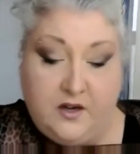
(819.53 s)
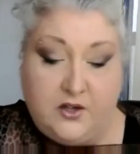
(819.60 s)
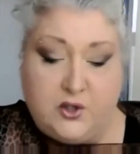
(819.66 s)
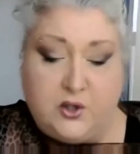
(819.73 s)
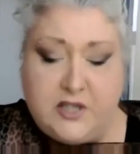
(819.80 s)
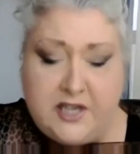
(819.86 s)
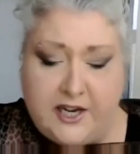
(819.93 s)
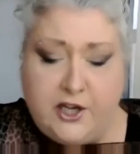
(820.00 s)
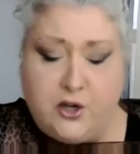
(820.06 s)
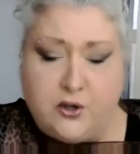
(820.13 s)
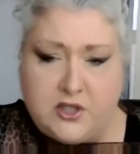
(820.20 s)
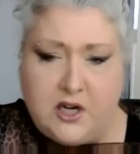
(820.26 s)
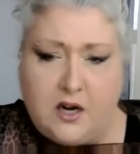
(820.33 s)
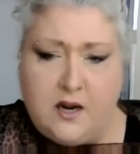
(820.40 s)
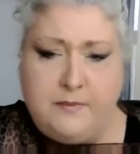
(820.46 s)
So take your
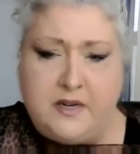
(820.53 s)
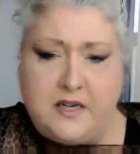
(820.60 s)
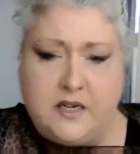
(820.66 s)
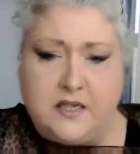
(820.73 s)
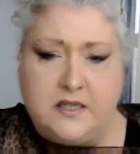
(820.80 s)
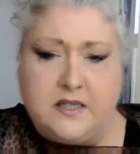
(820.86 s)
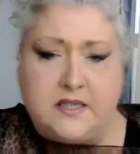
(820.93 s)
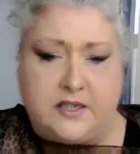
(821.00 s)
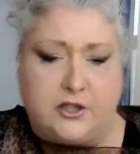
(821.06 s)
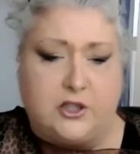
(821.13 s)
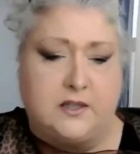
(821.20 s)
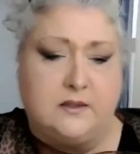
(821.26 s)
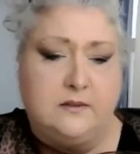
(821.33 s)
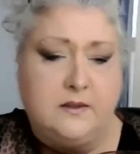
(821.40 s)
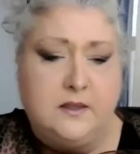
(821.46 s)
time and
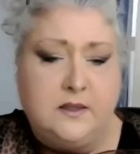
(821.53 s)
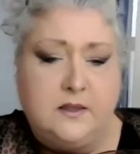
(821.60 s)
consider